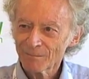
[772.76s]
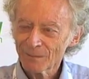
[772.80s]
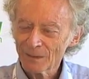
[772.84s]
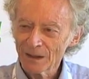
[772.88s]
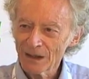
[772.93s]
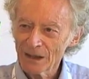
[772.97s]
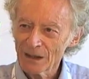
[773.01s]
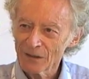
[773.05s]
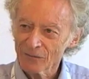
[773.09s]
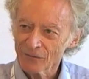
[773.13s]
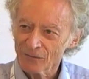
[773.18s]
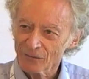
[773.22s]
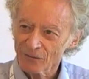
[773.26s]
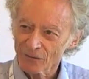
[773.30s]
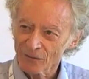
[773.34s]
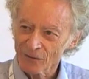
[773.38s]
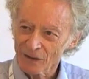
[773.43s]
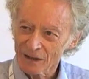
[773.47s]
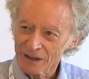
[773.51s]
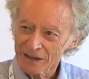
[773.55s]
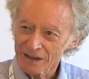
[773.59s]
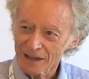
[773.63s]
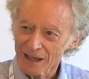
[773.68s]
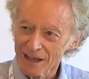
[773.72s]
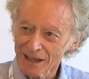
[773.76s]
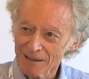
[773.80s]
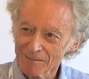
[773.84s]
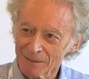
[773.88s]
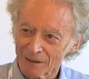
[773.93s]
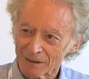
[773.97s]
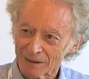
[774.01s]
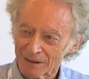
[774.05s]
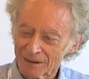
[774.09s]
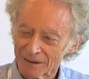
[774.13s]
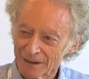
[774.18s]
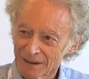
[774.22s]
If, for
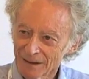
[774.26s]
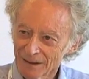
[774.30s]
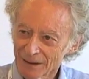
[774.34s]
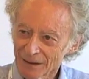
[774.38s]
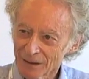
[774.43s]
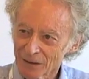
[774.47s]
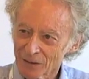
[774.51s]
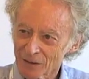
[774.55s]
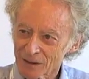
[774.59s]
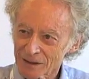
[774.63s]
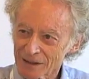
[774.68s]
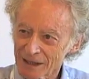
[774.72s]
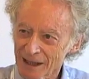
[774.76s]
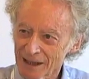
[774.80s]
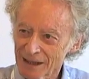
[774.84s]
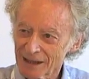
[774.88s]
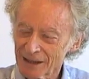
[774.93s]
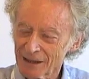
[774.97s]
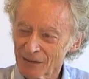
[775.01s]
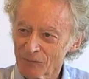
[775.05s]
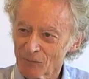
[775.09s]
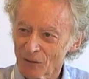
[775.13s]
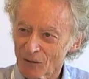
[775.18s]
example, you are taking